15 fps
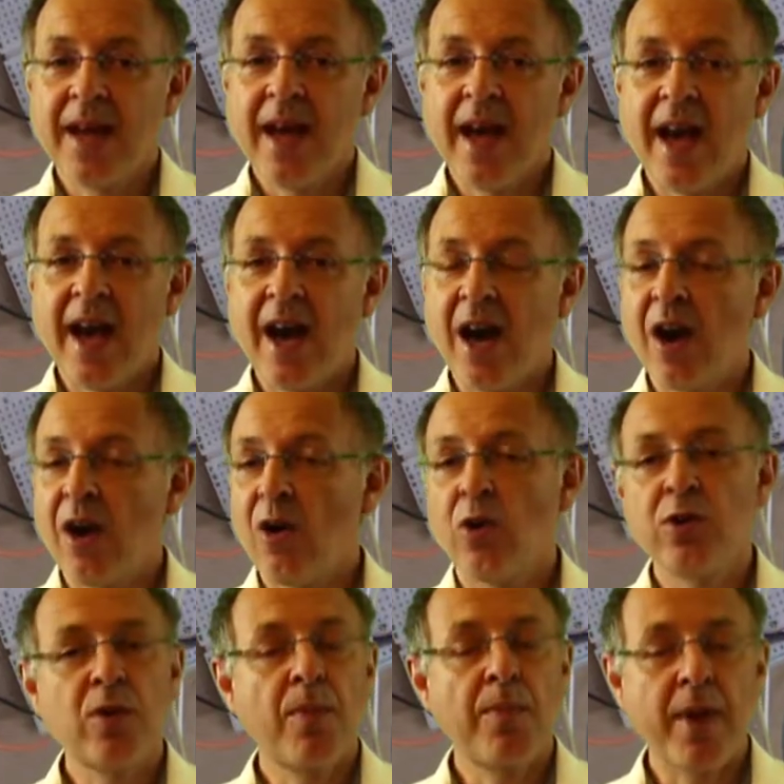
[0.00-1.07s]
or
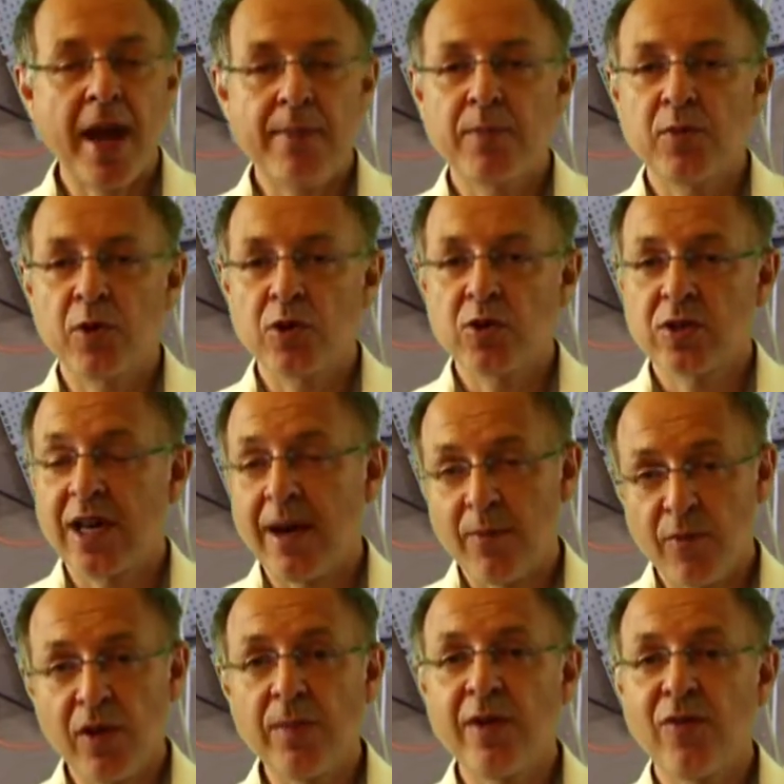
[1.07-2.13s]
do a paper prototype,
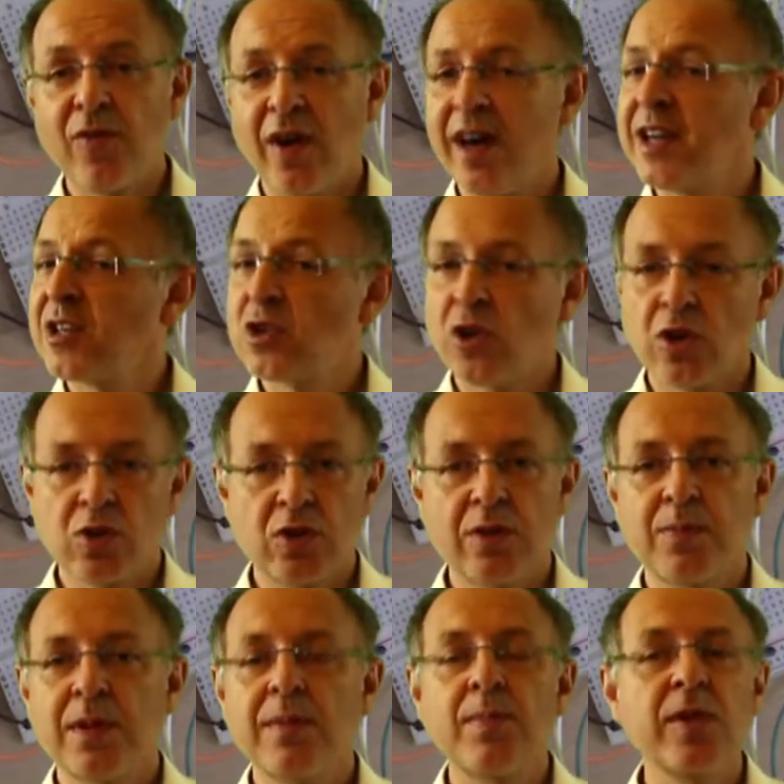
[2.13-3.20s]
will be fine, talk to the
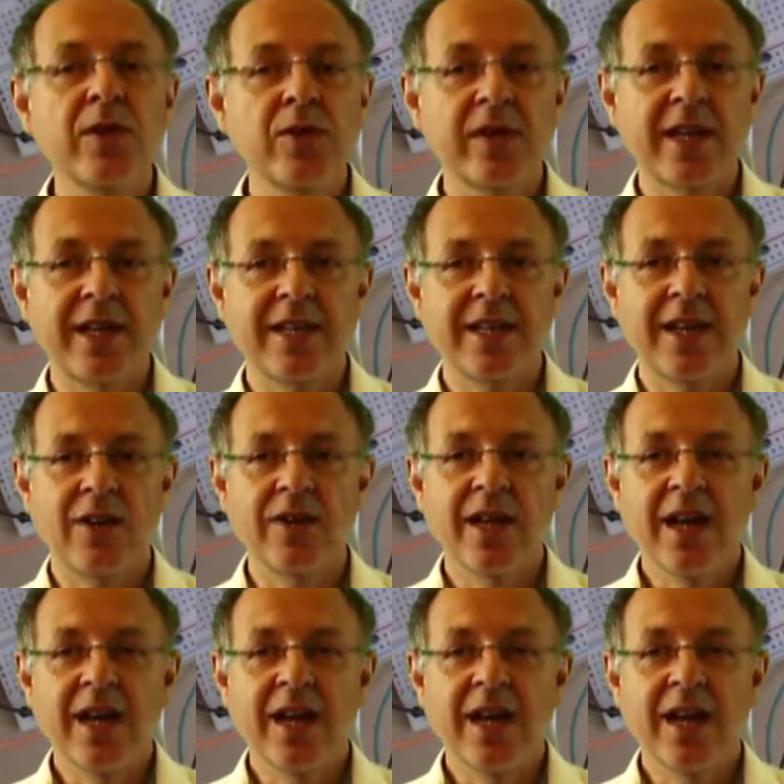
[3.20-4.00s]
people, you'll get it out.